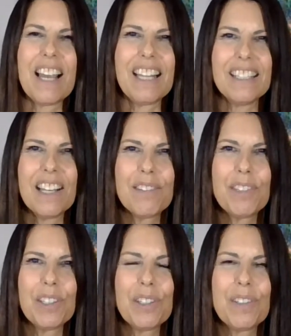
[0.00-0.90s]
I love
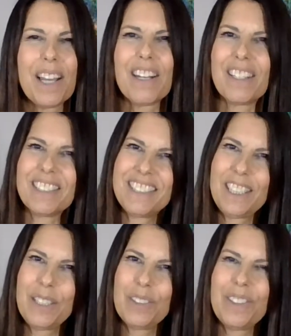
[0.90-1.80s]
you, and I'll see
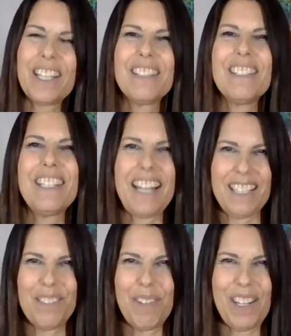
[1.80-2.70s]
you in the
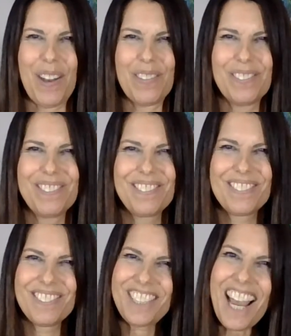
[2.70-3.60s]
next video.
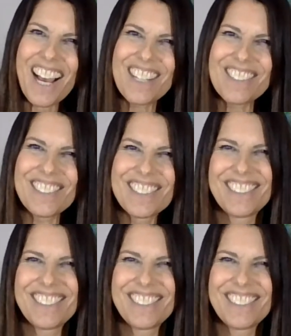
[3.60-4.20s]
Ciao!